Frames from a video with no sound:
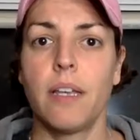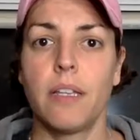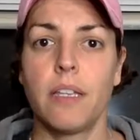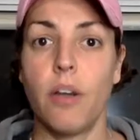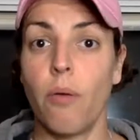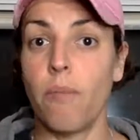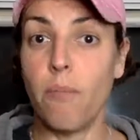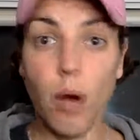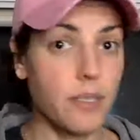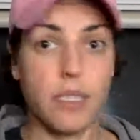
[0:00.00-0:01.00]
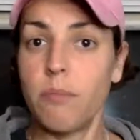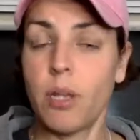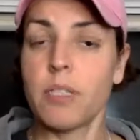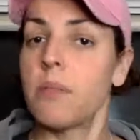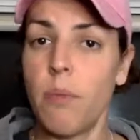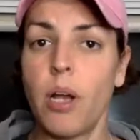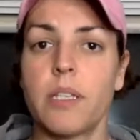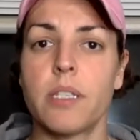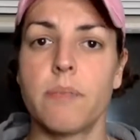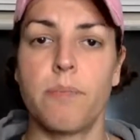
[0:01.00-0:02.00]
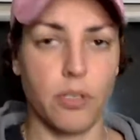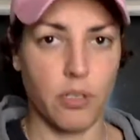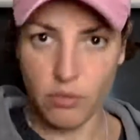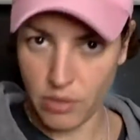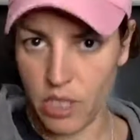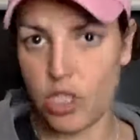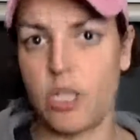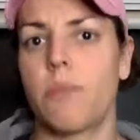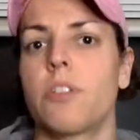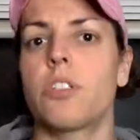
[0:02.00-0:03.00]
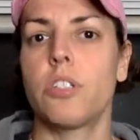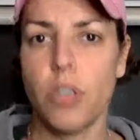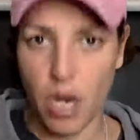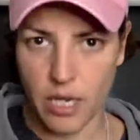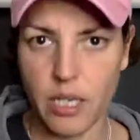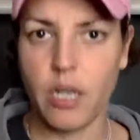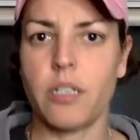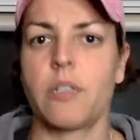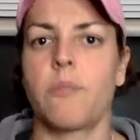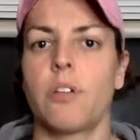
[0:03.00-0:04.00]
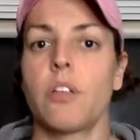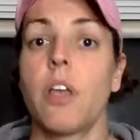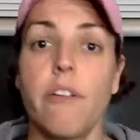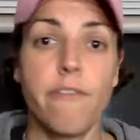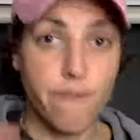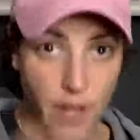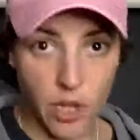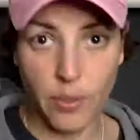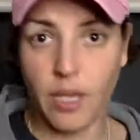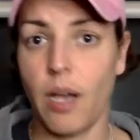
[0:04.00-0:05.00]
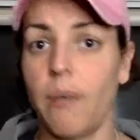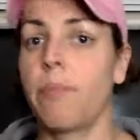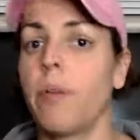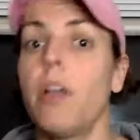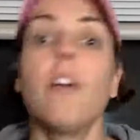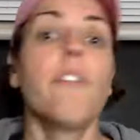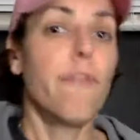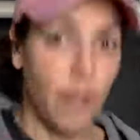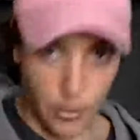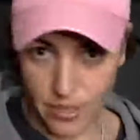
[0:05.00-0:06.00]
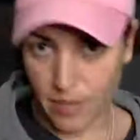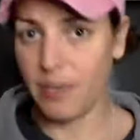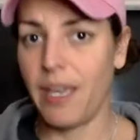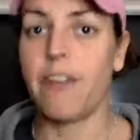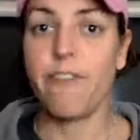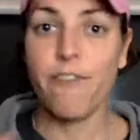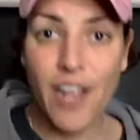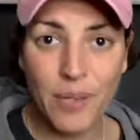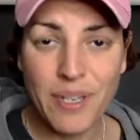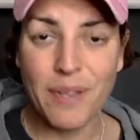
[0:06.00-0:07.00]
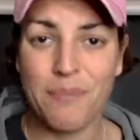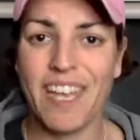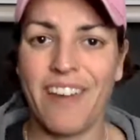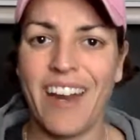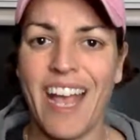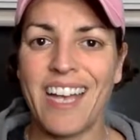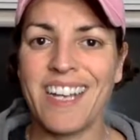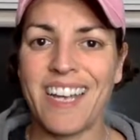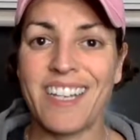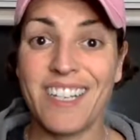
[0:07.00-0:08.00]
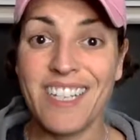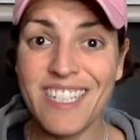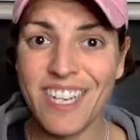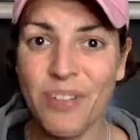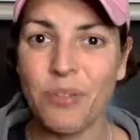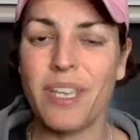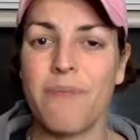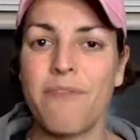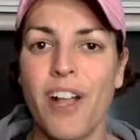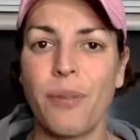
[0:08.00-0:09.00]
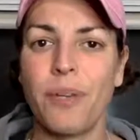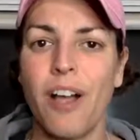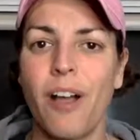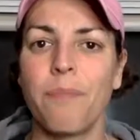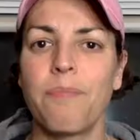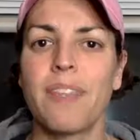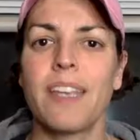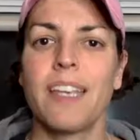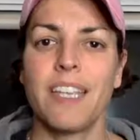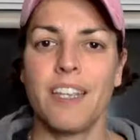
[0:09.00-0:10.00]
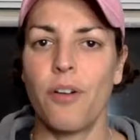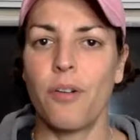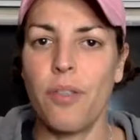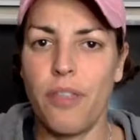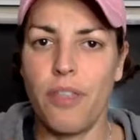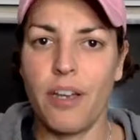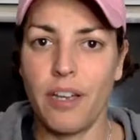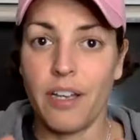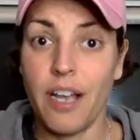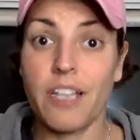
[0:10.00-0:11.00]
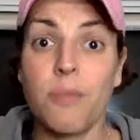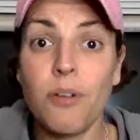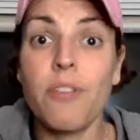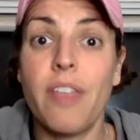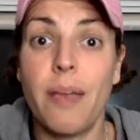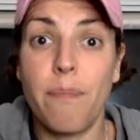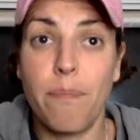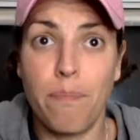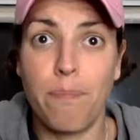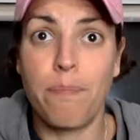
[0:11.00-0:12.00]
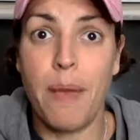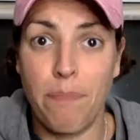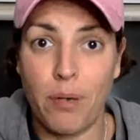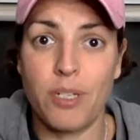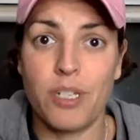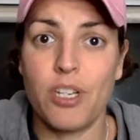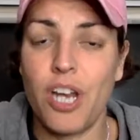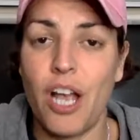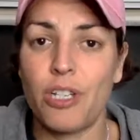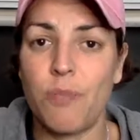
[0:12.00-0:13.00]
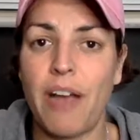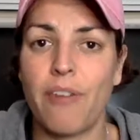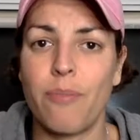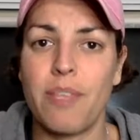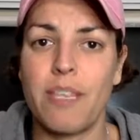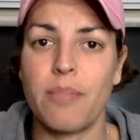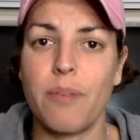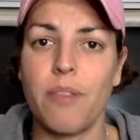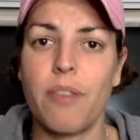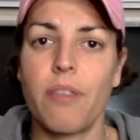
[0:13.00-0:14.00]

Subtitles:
months and months and months building relationships, talking to customers, following up again, right? I continually am following up. The customer that purchased a challenge pack for me this month,